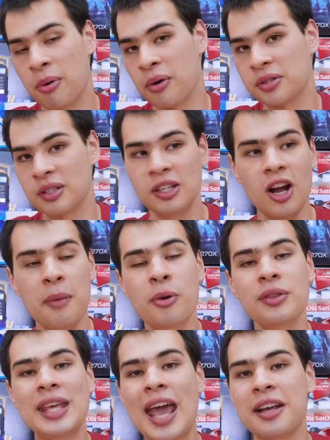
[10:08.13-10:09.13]
Personally,
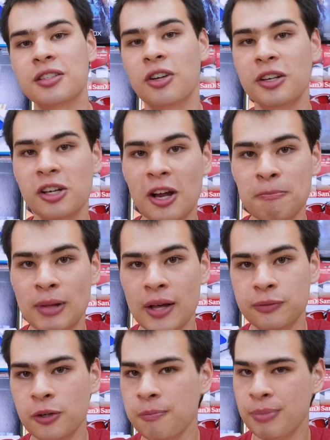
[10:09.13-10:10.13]
I'm on the X99
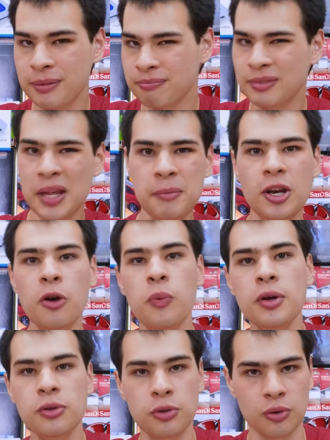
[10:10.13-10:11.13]
platform, but let me know
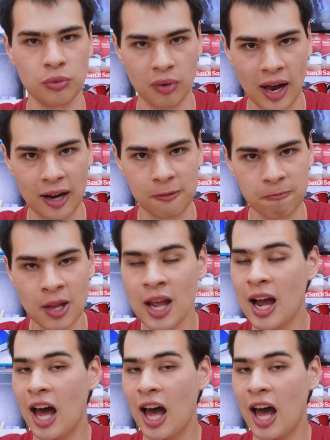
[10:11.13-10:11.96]
what you run.